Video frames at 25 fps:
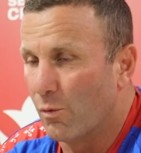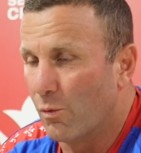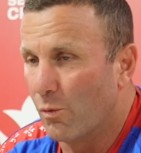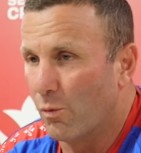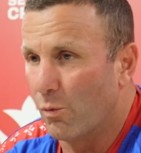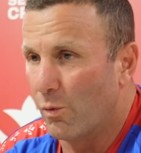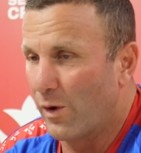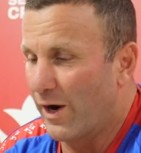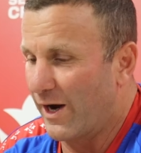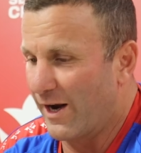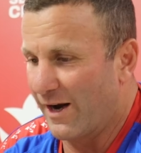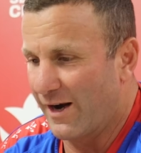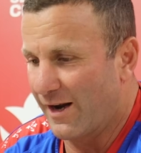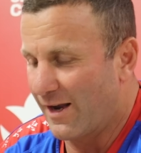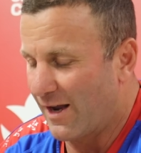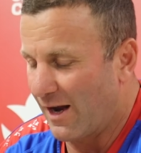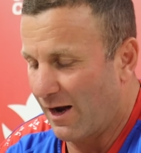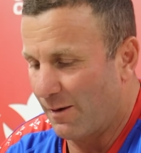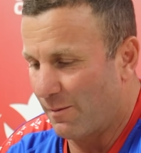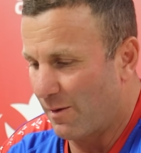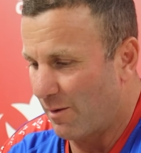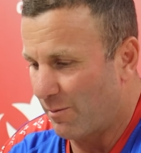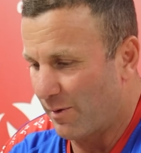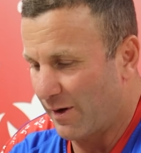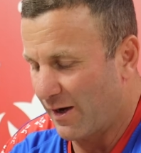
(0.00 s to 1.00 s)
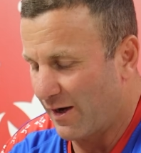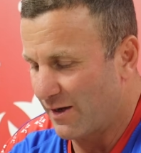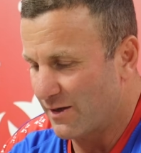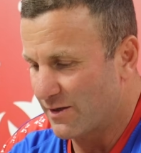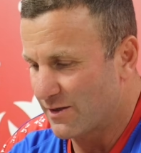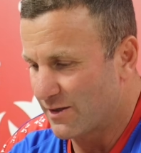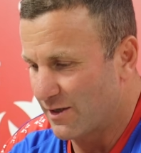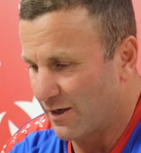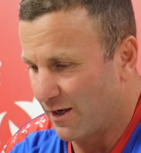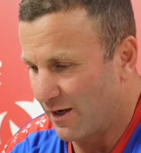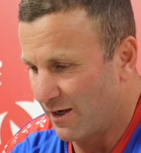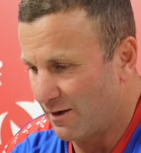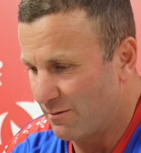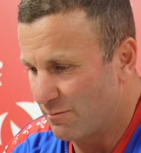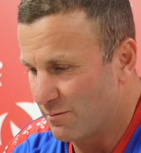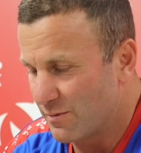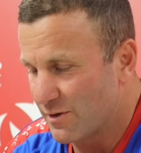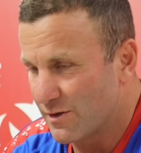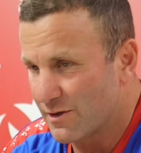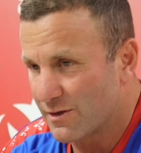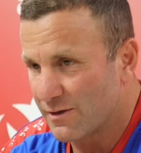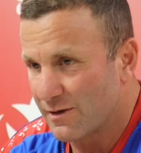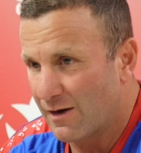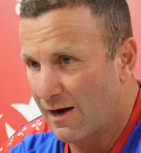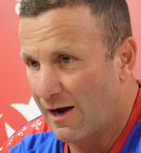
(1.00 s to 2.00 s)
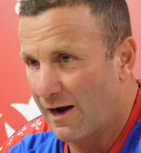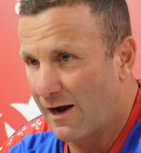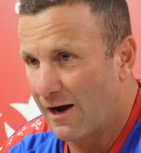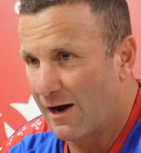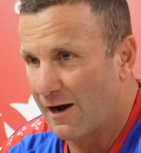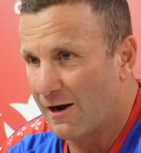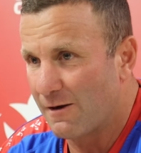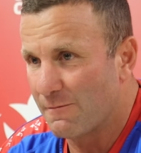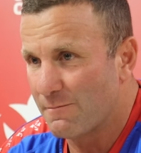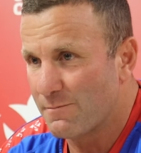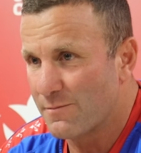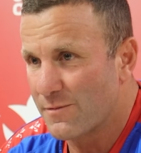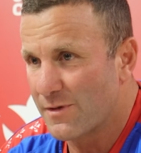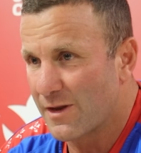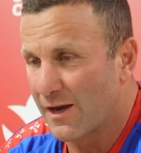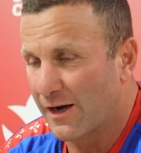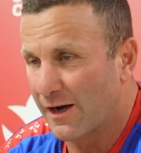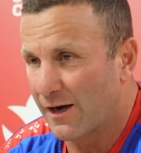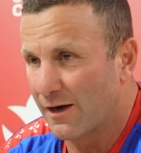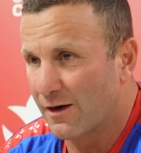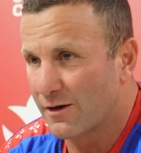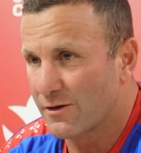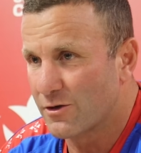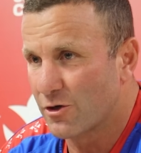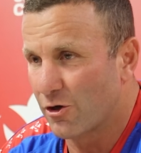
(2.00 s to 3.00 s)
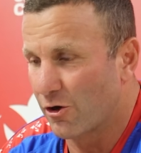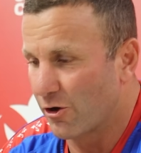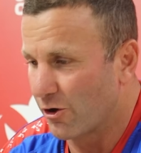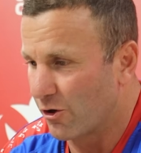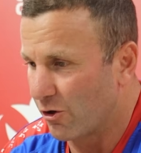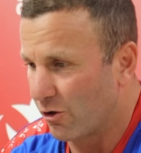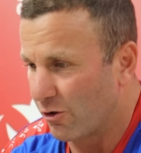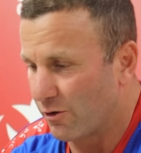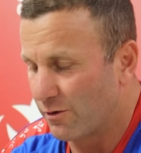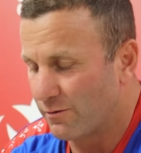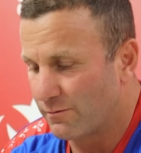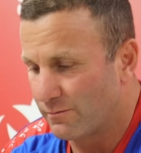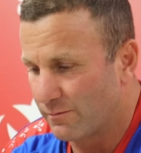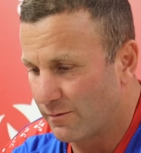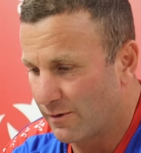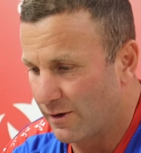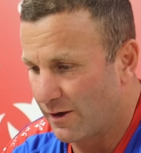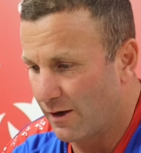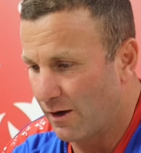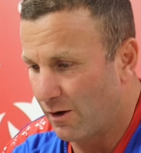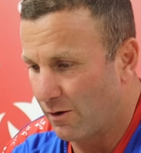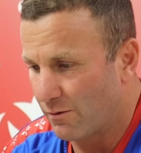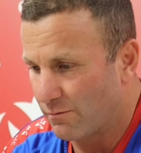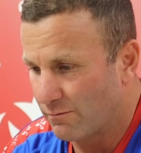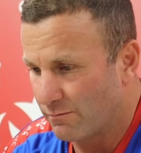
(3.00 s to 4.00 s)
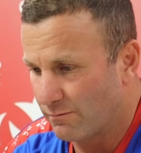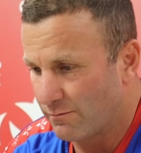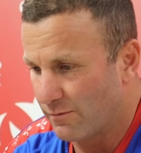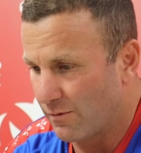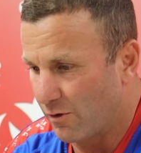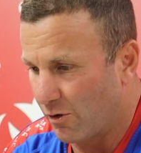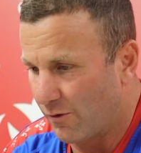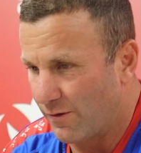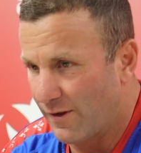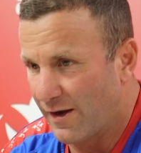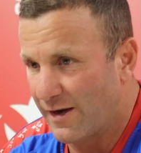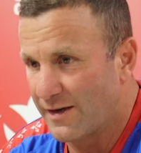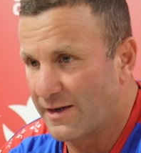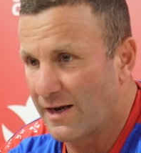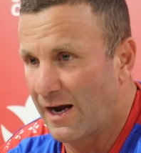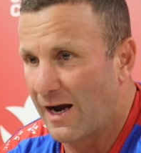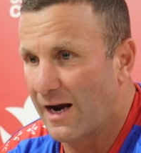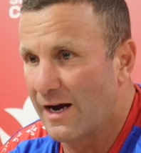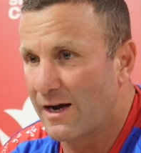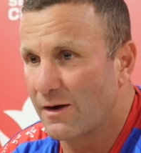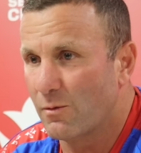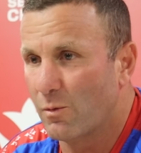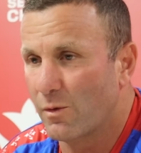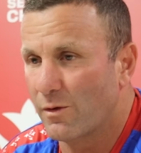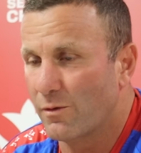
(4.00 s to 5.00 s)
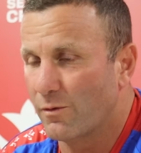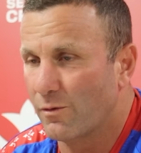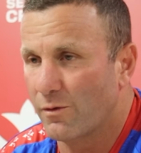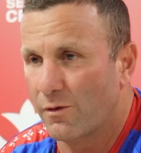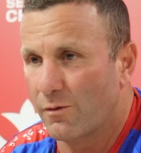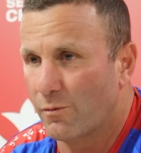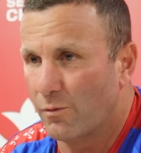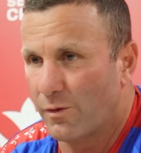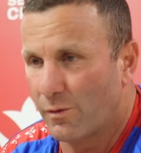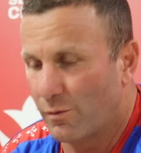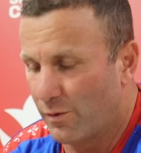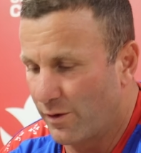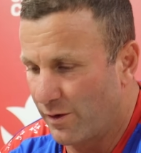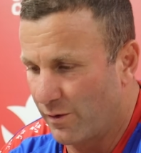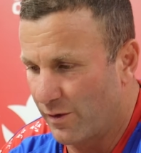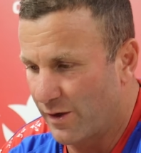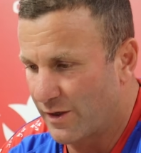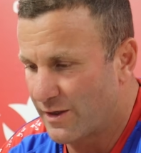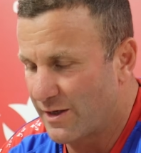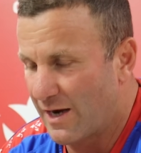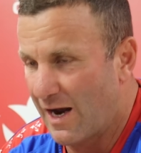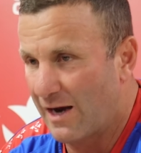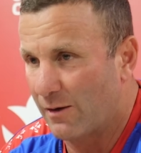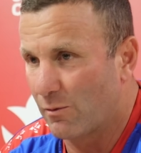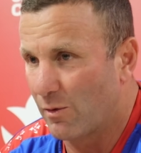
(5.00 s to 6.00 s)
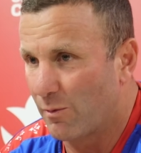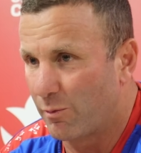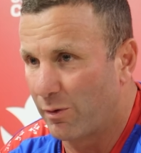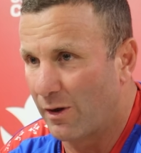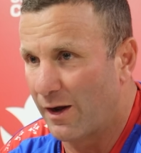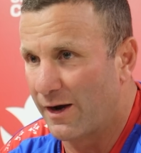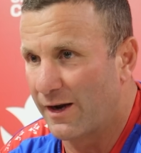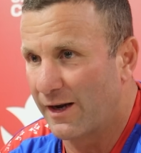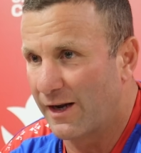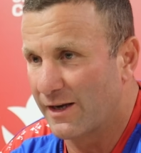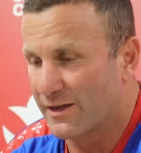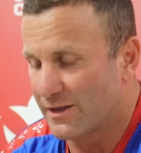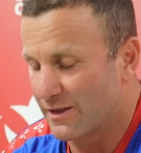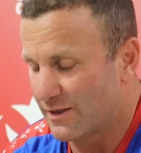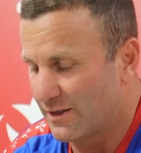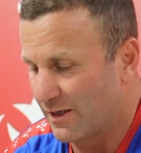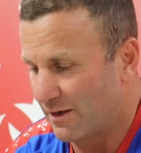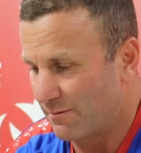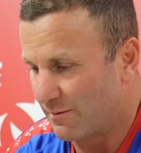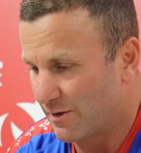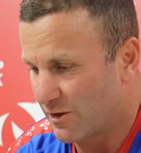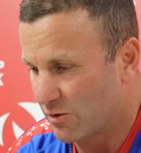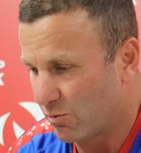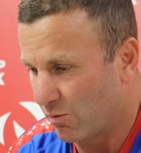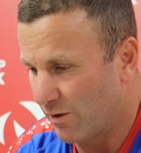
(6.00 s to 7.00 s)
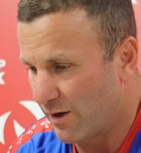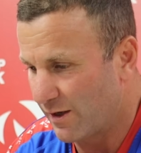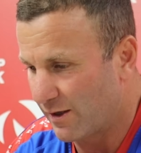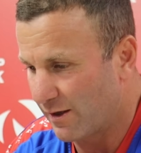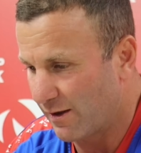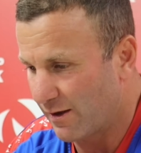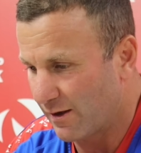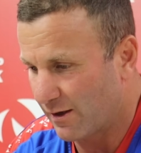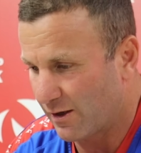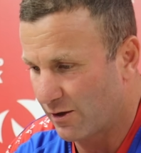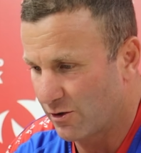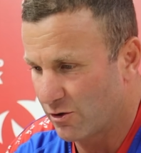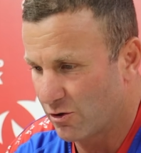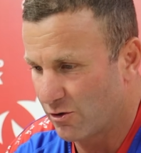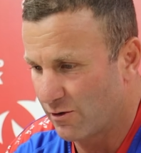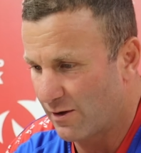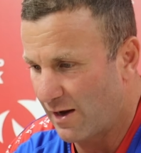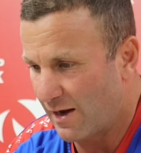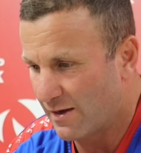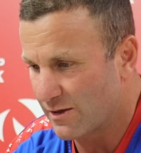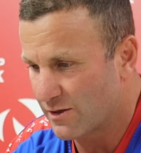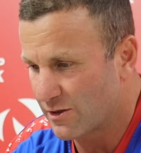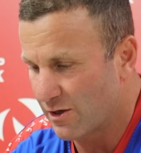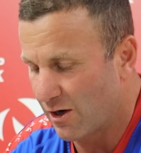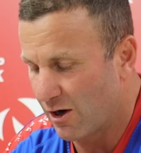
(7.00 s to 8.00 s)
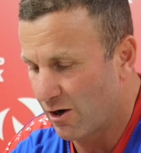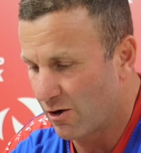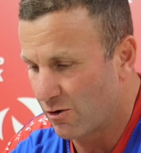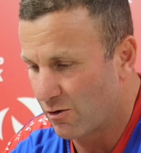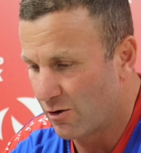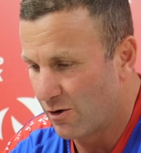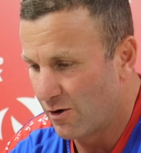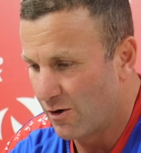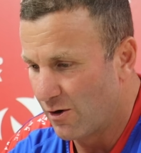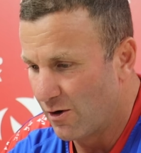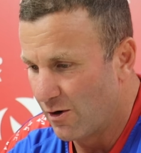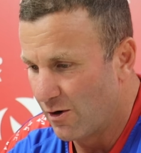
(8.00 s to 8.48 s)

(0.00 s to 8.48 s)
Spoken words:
We're going to come up against teams. They're going to turn it on, on their day with an attack. We're playing against a team this week that can do that. So,